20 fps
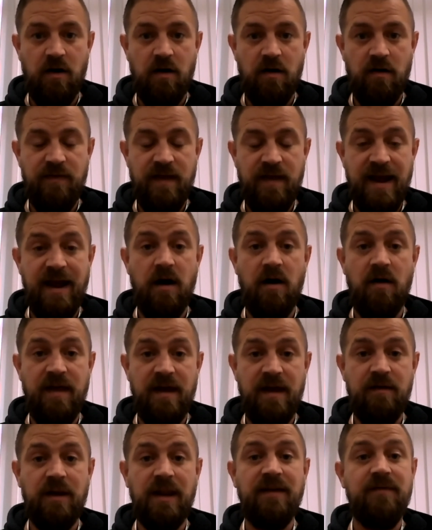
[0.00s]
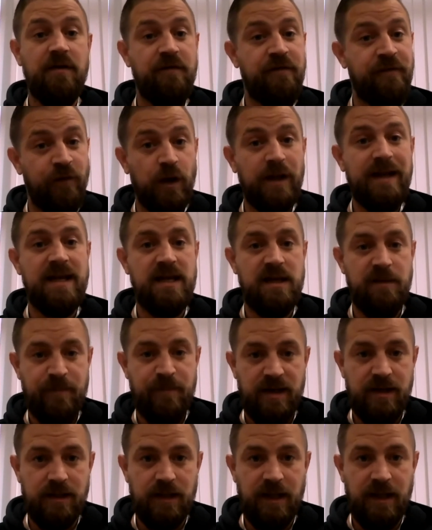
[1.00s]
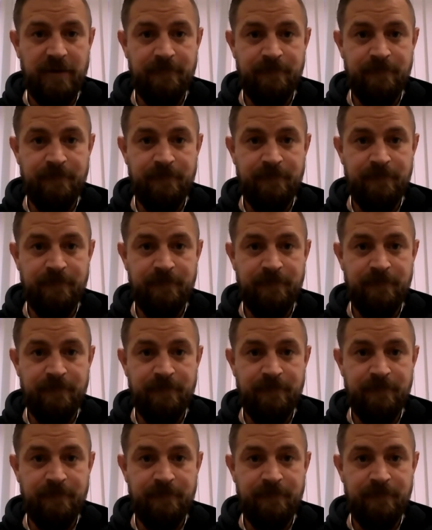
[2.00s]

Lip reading: they are then living fully independently.